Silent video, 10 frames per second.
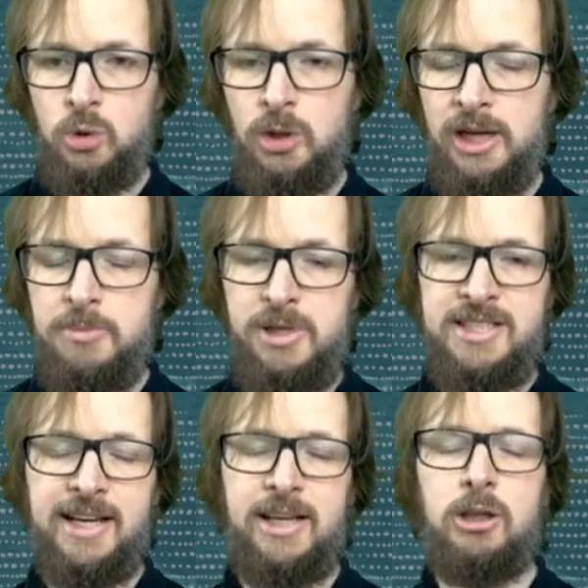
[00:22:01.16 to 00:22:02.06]
So it
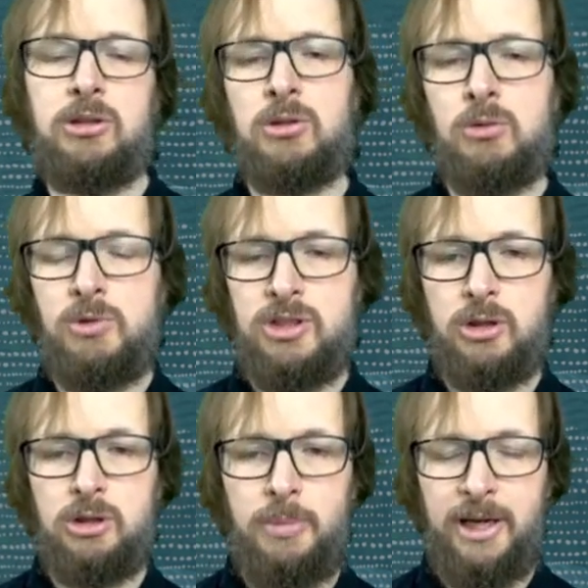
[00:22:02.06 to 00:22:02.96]
means I cannot
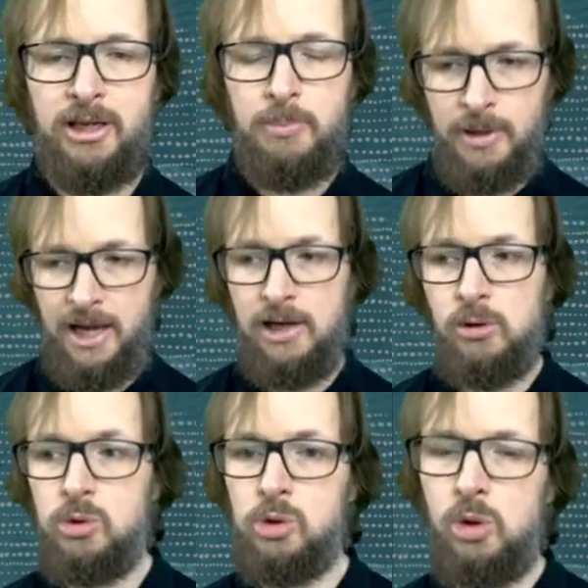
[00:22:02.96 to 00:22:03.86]
restore the backup. I
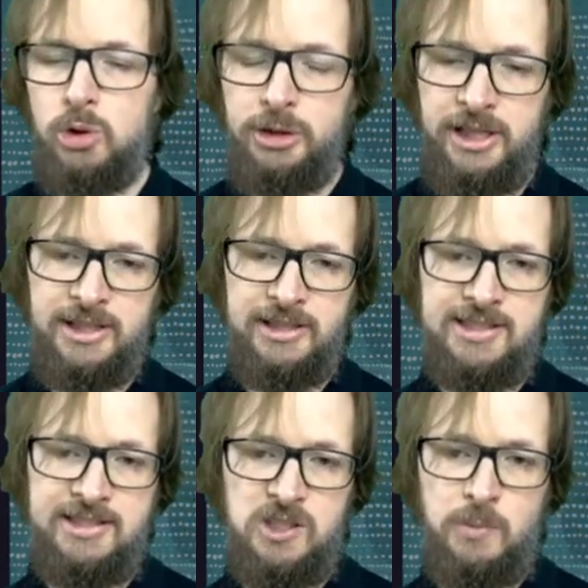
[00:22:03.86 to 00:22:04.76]
lose all the data
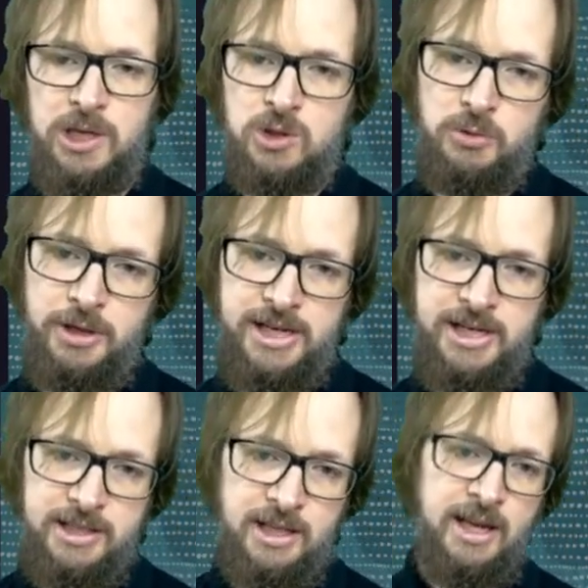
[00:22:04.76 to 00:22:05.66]
that sysbench
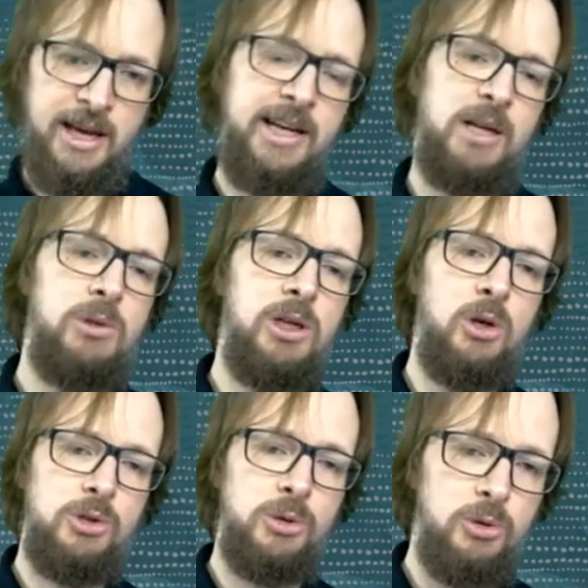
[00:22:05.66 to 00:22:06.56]
created, and I will
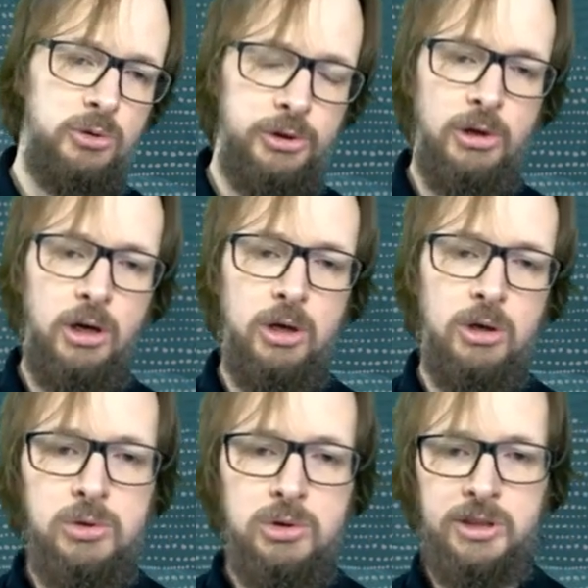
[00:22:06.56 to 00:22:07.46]
also
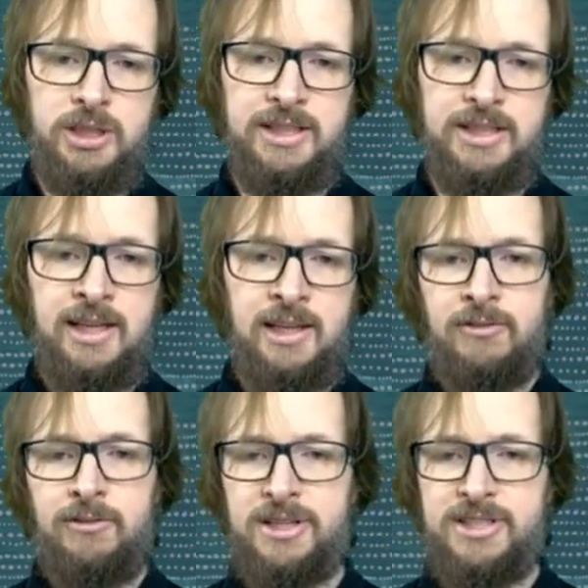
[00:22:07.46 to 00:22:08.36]
lose the data,
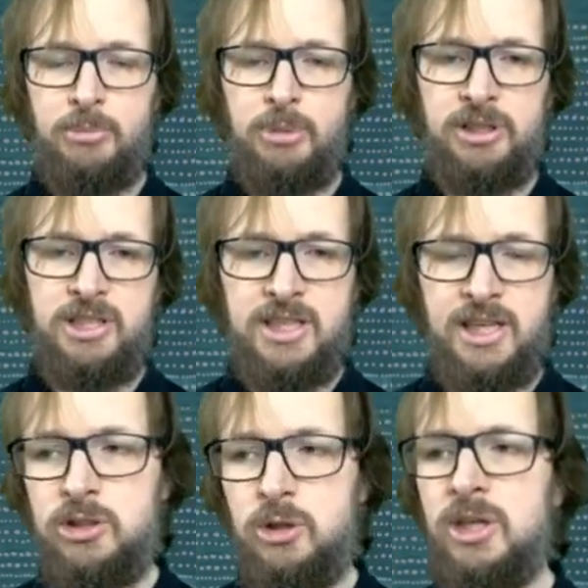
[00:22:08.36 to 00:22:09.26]
for example, in this
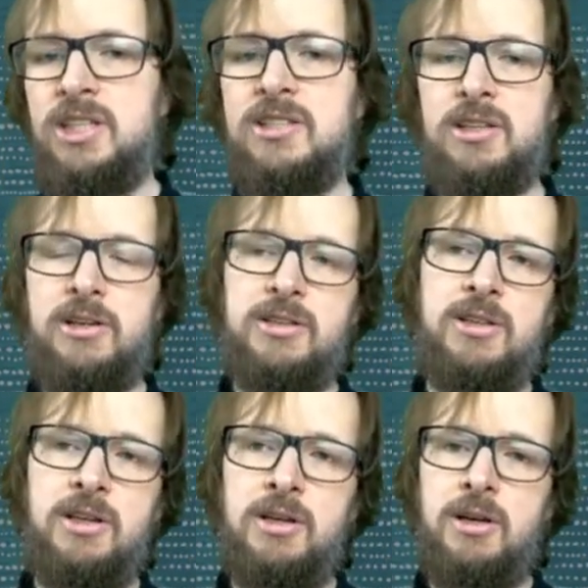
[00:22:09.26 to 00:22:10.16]
case, the
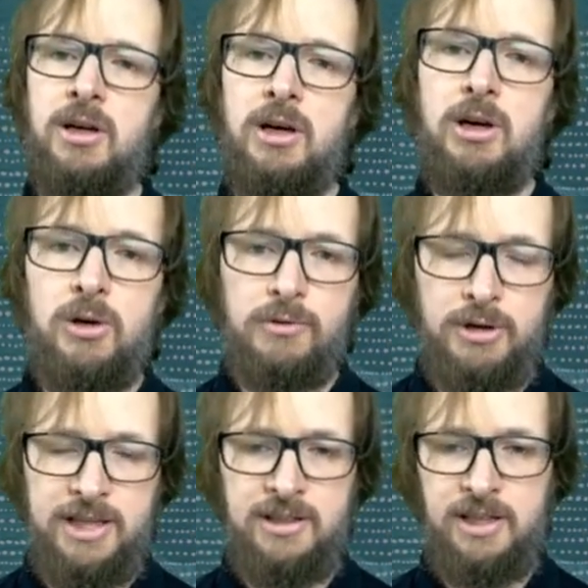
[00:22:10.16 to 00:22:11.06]
insert le
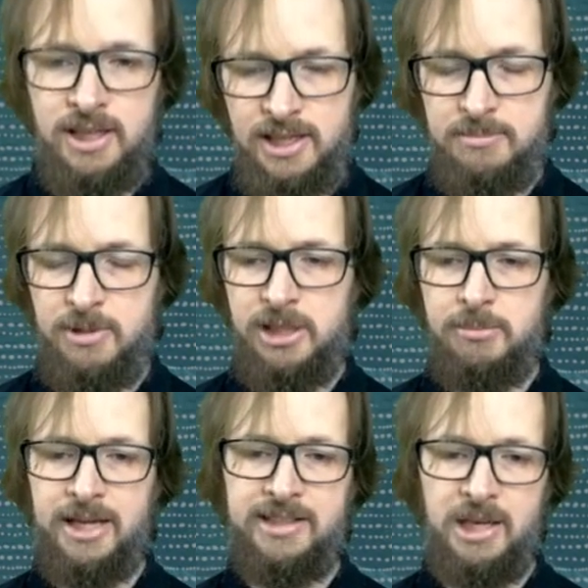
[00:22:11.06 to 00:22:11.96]
thread
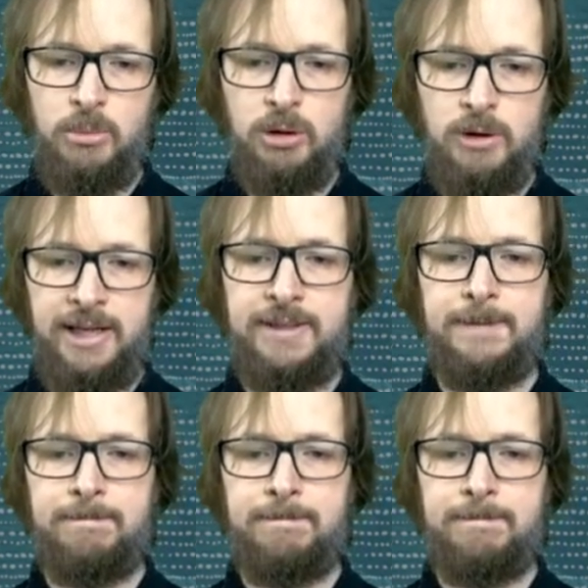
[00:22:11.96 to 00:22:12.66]
in my table, right?